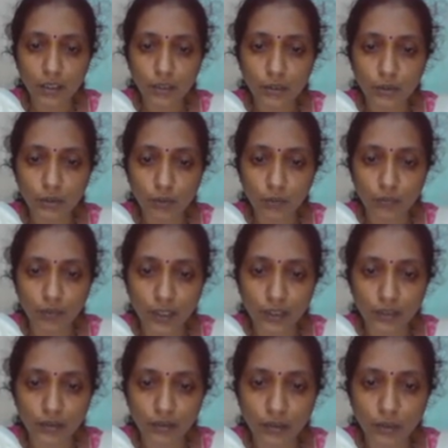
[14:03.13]
So
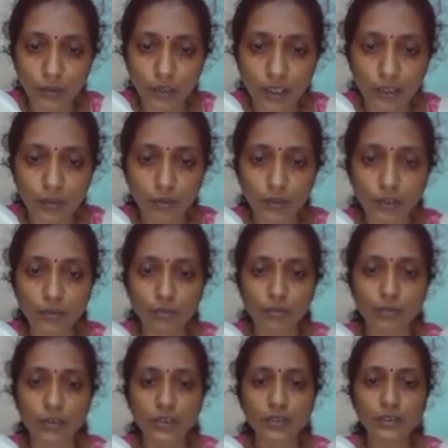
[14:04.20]
when you are going through
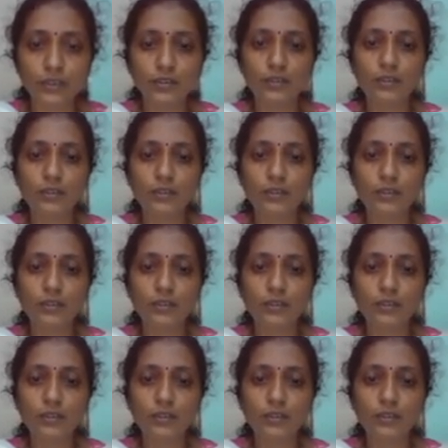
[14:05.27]
this,